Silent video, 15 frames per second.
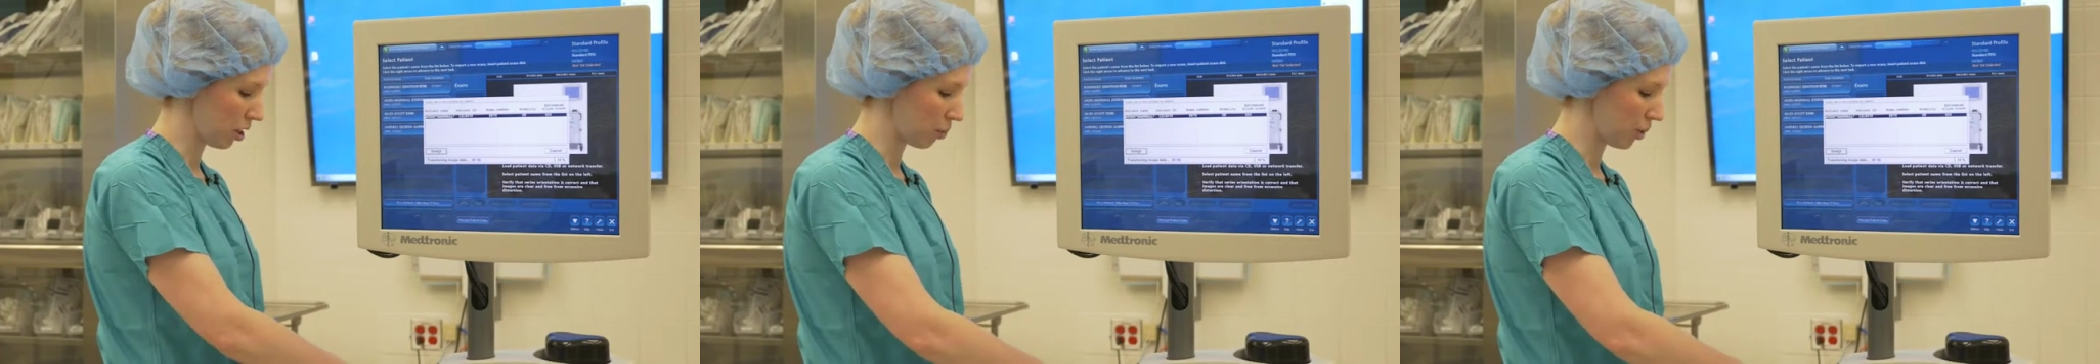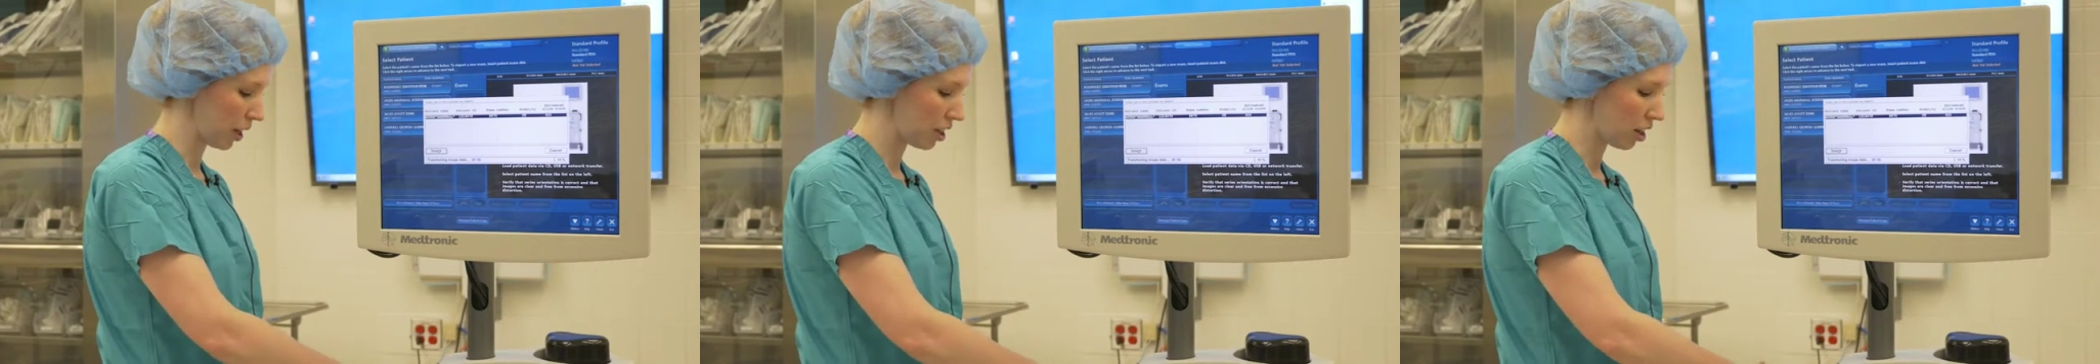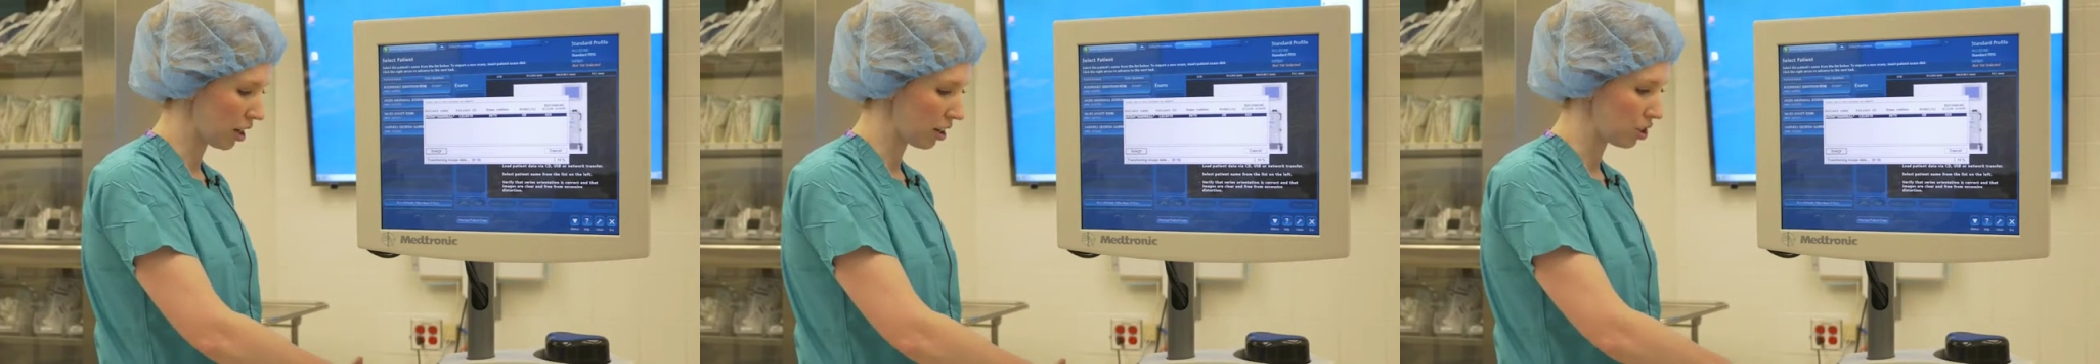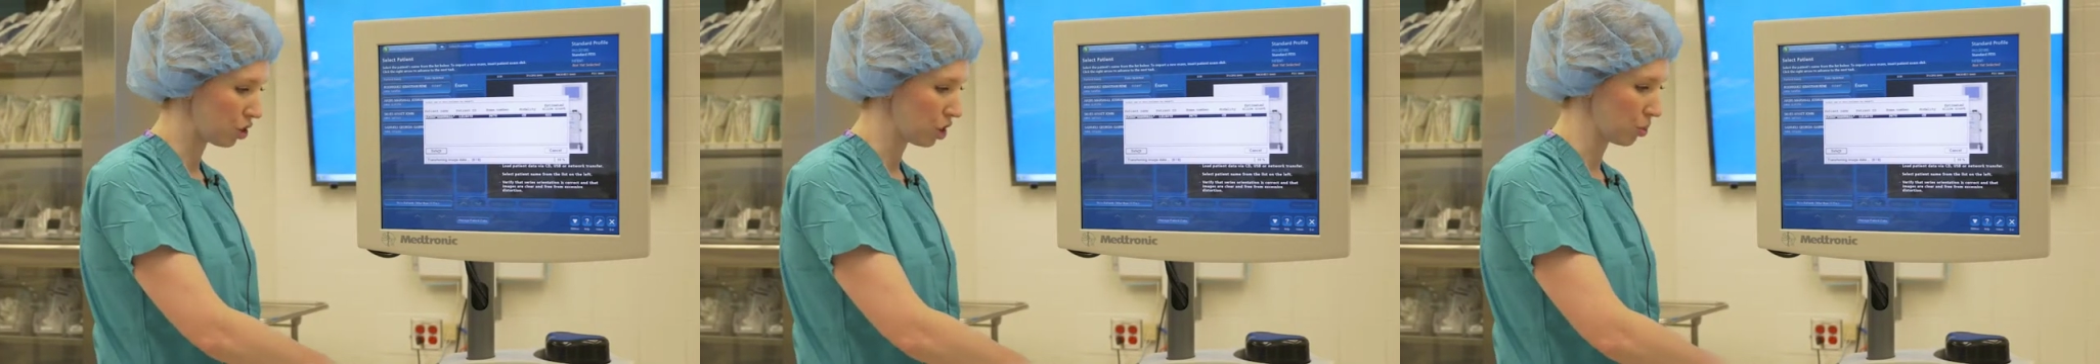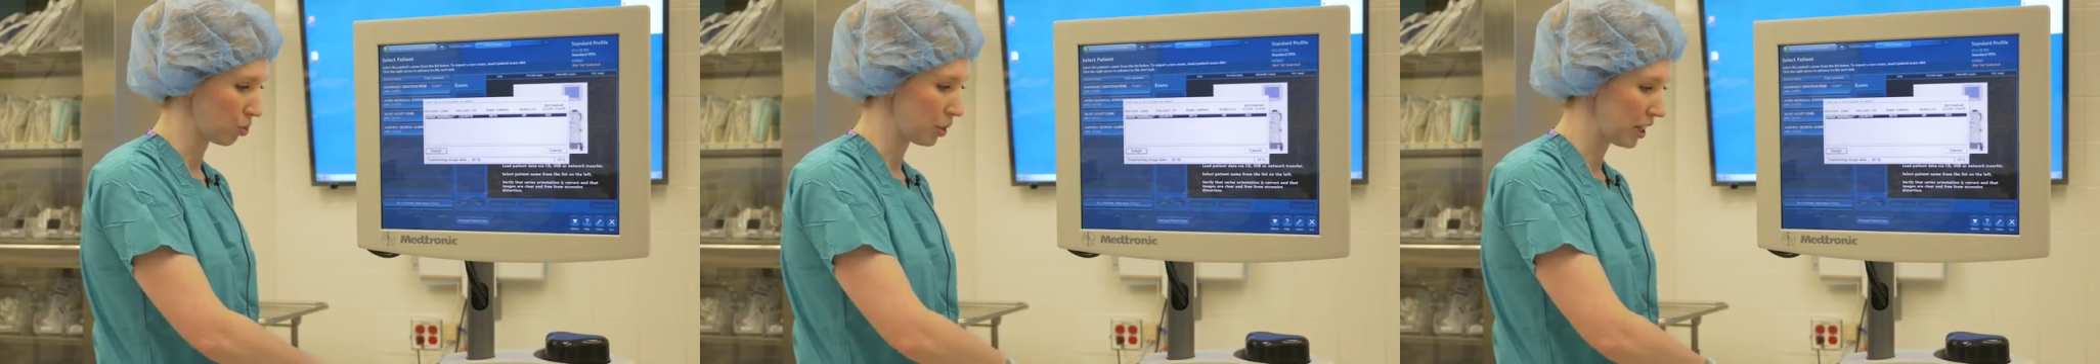
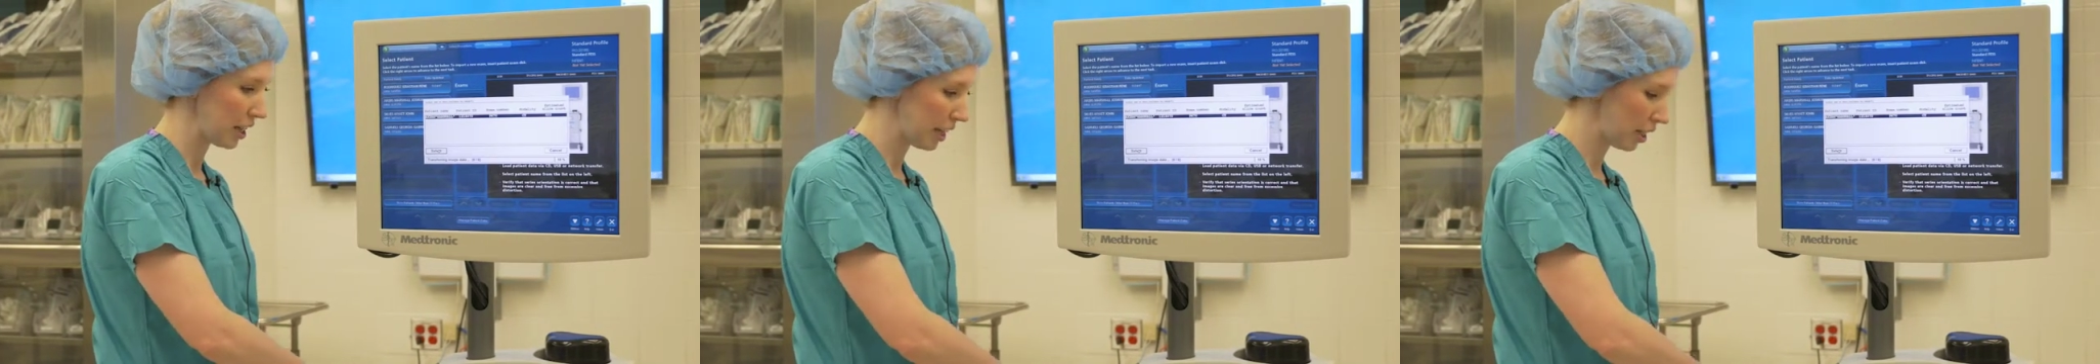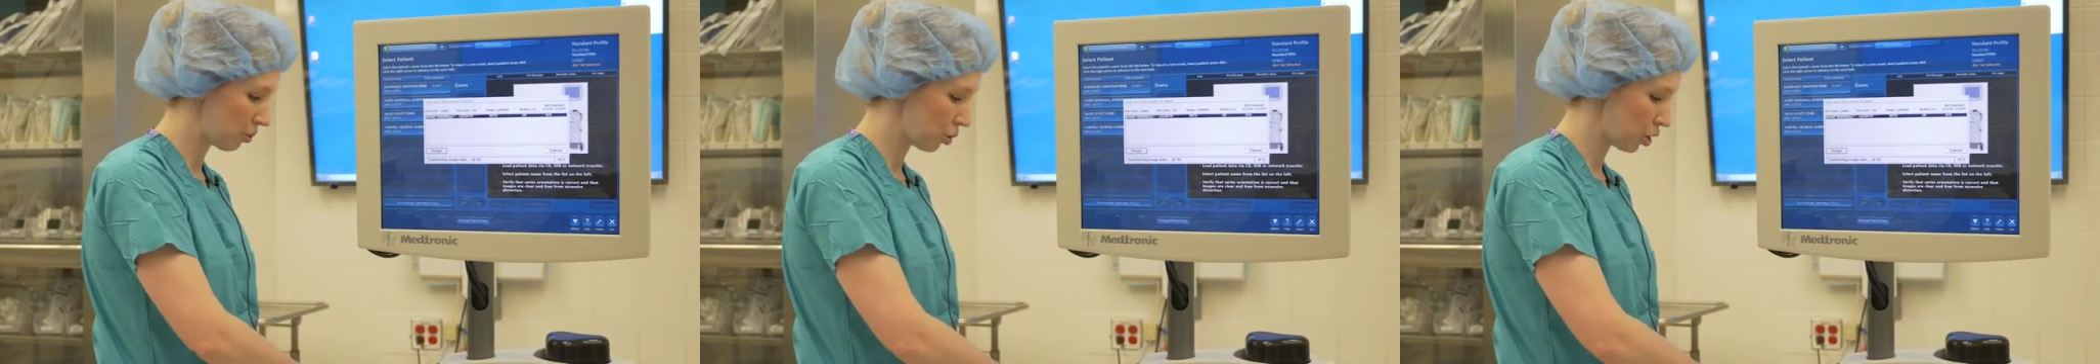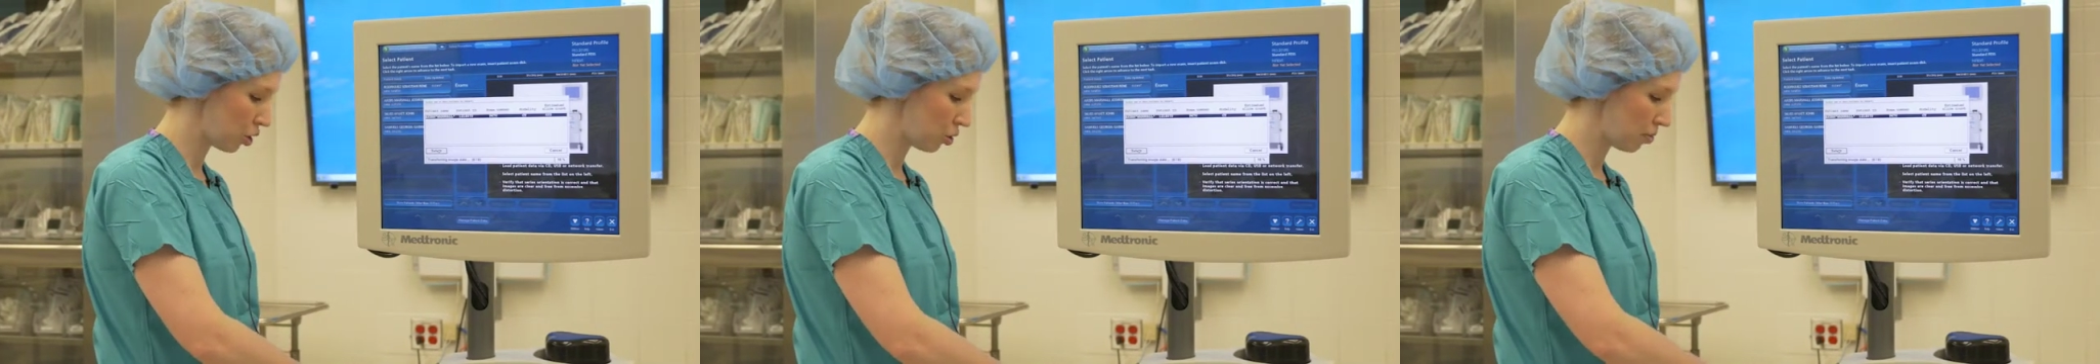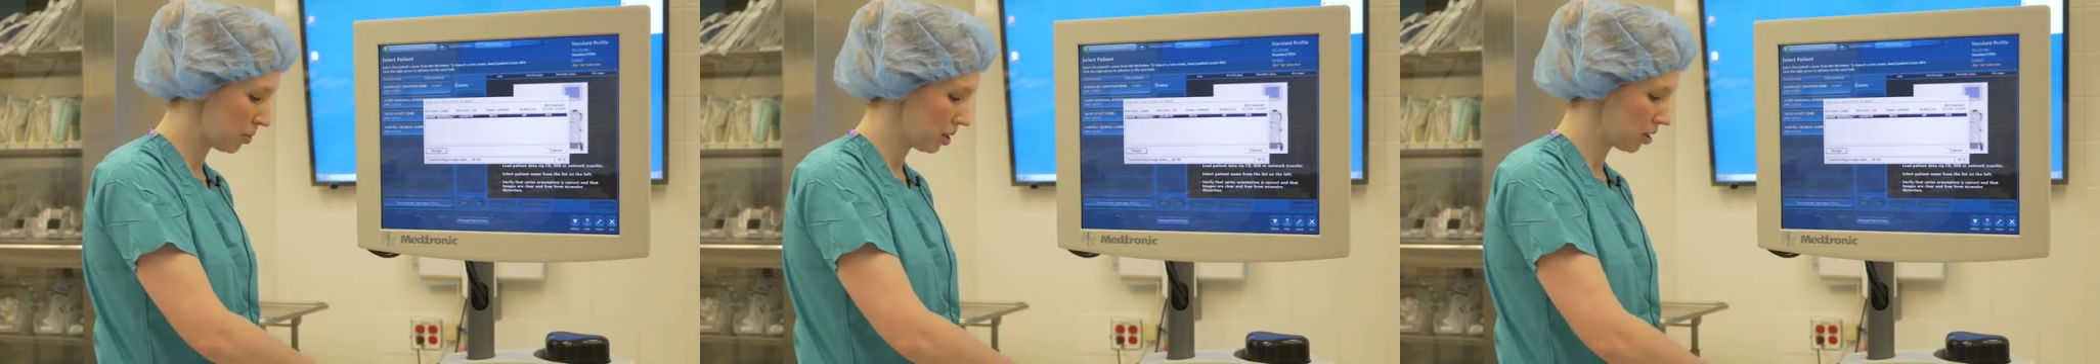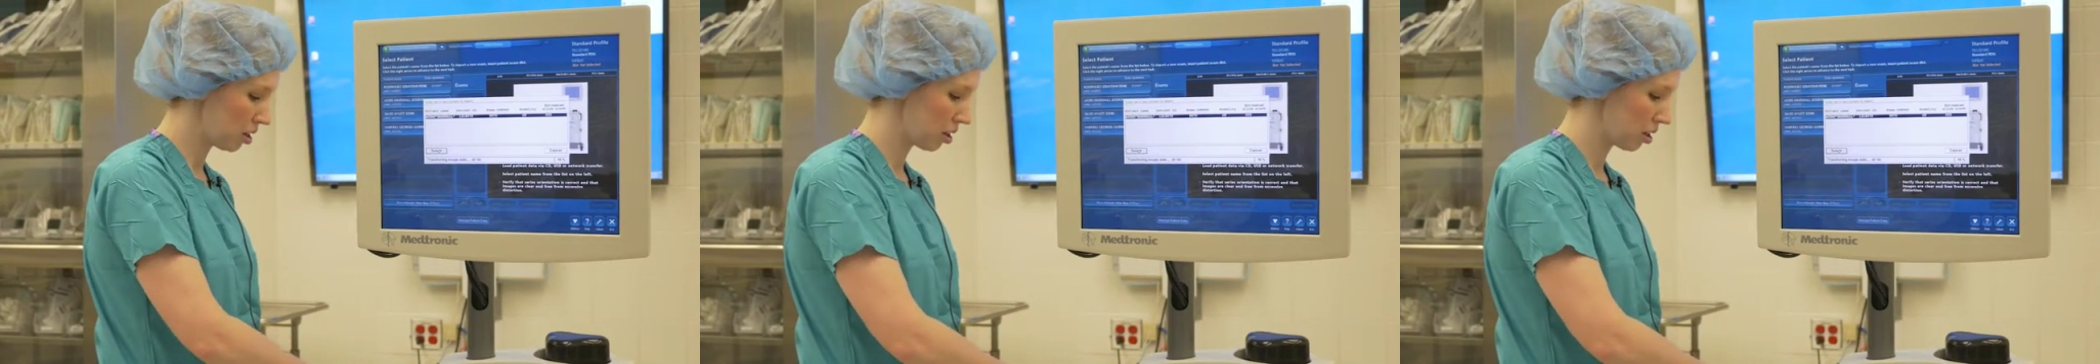radiology reading room.